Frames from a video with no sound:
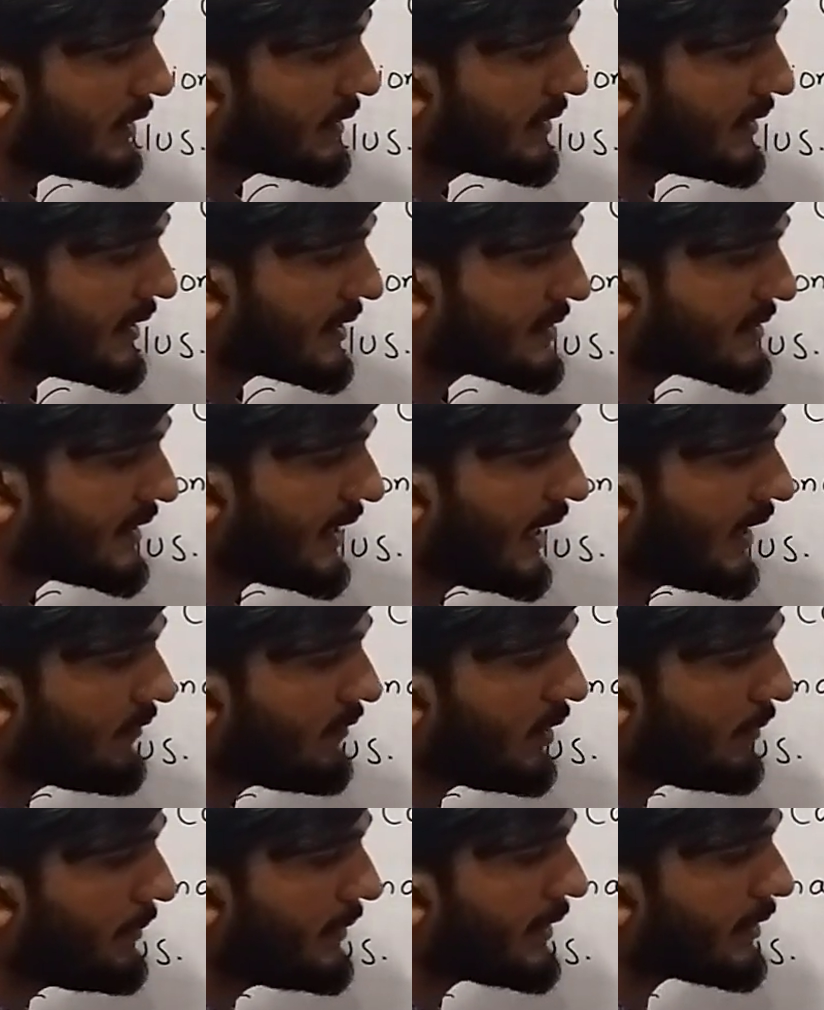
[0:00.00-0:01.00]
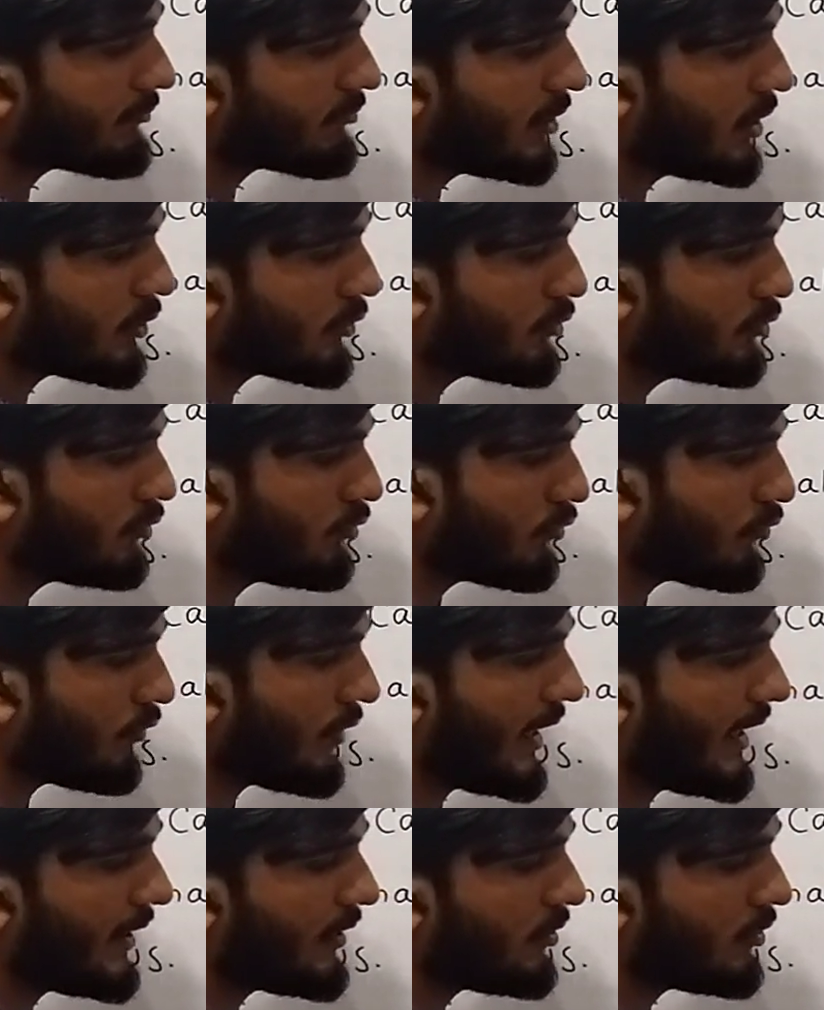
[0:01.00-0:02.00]
The result will be equal to
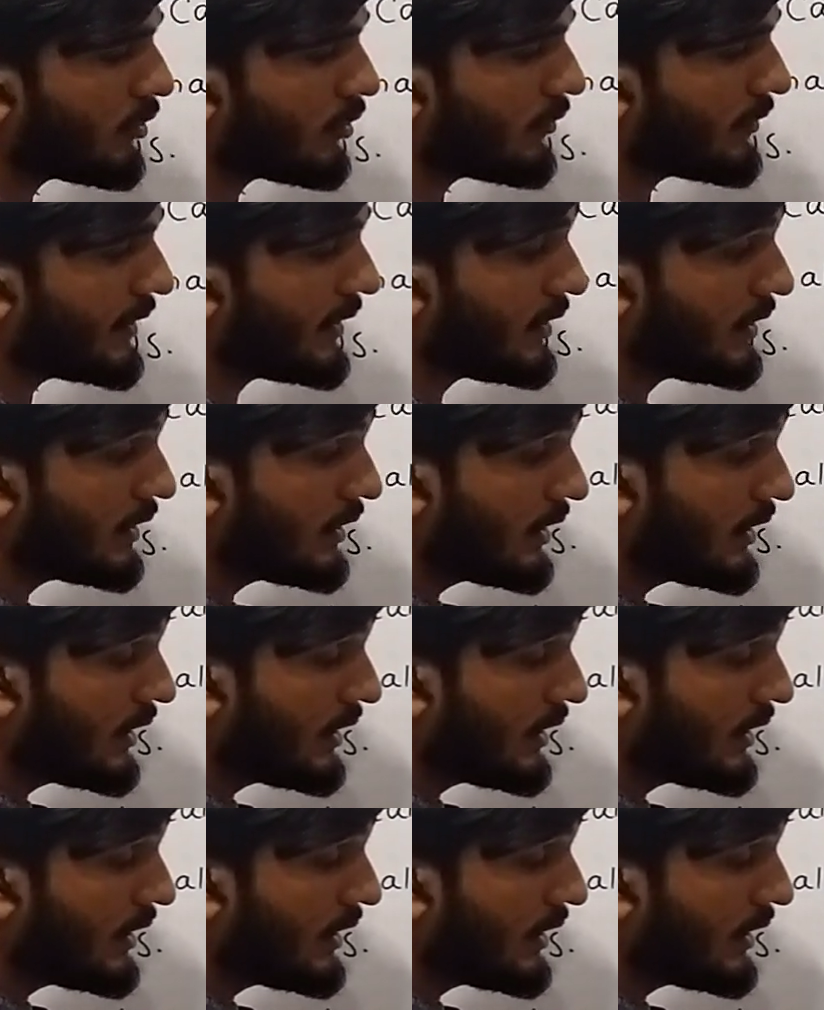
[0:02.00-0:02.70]
1 over